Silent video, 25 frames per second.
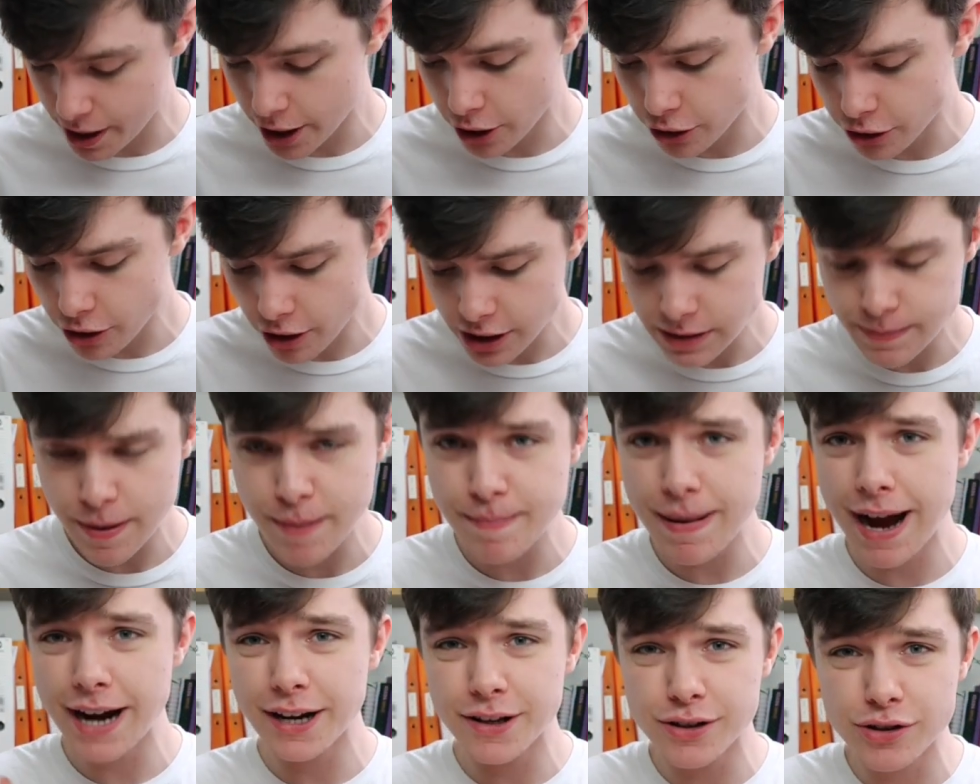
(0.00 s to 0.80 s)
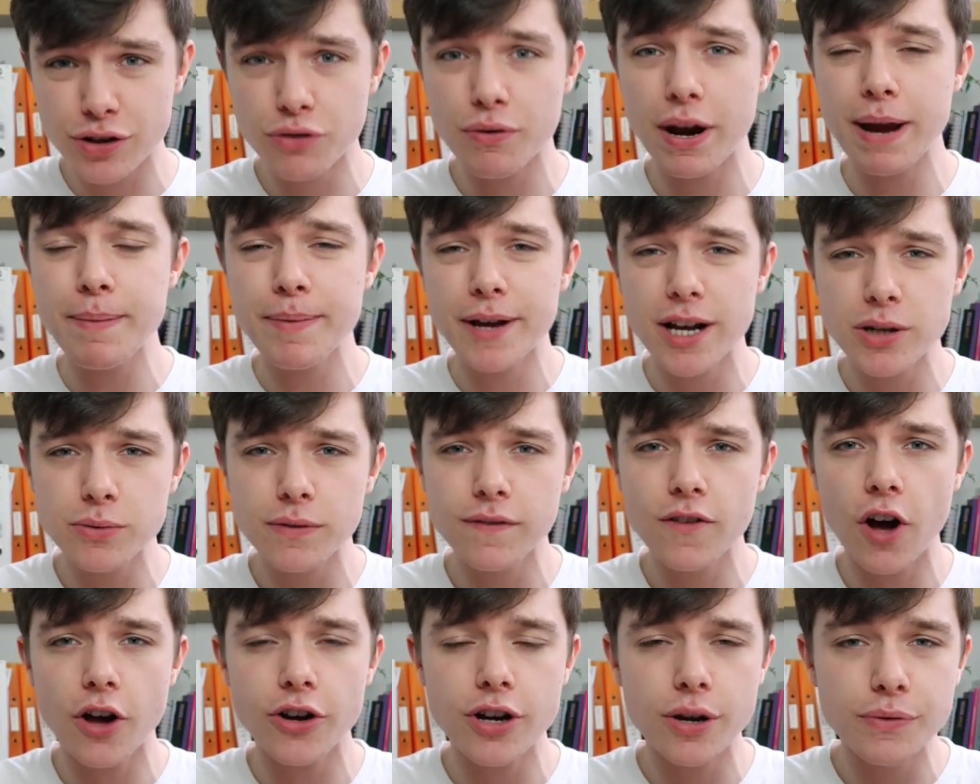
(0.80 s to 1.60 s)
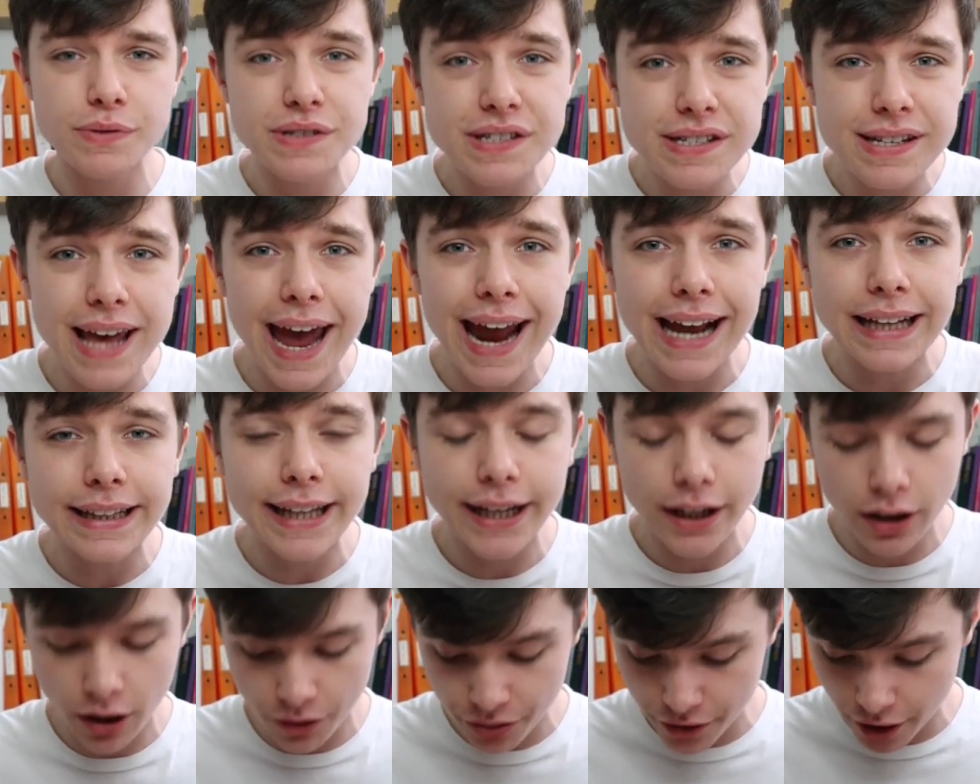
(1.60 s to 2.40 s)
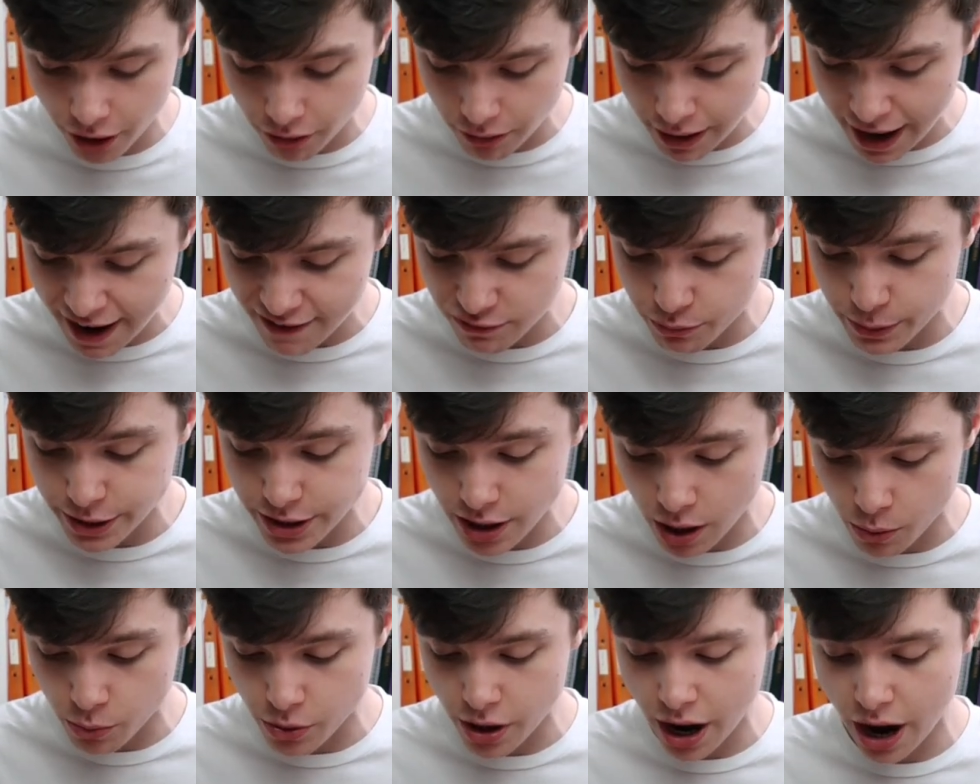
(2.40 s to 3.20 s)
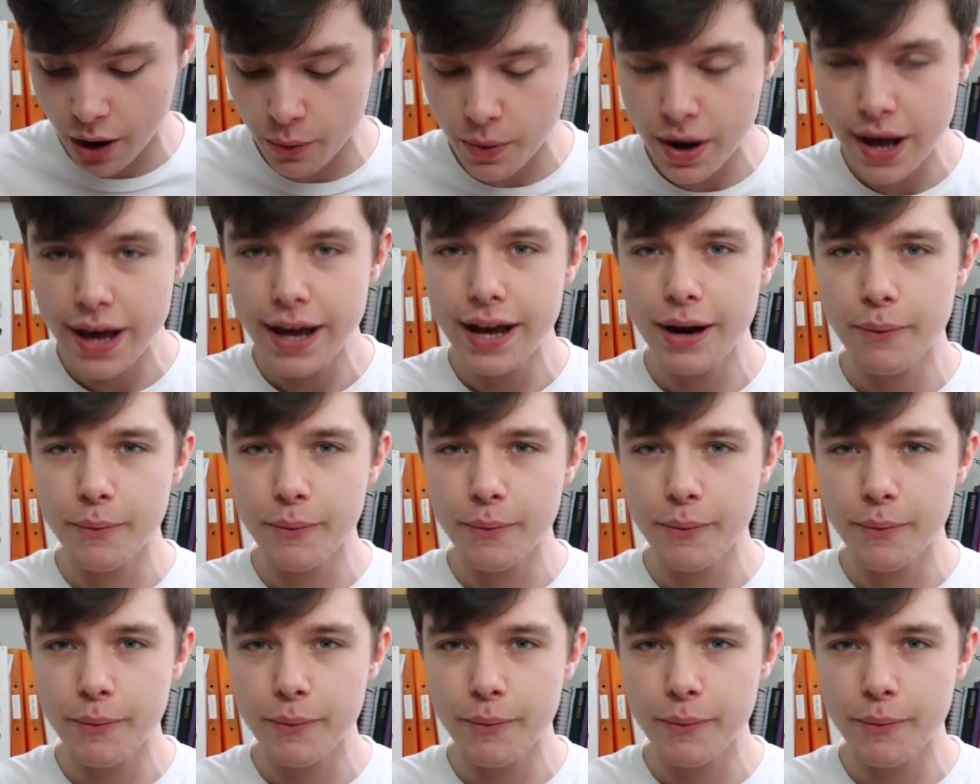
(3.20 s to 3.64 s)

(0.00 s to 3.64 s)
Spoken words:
It could also be minus 3 because we've got no scaling on the graph, we don't know.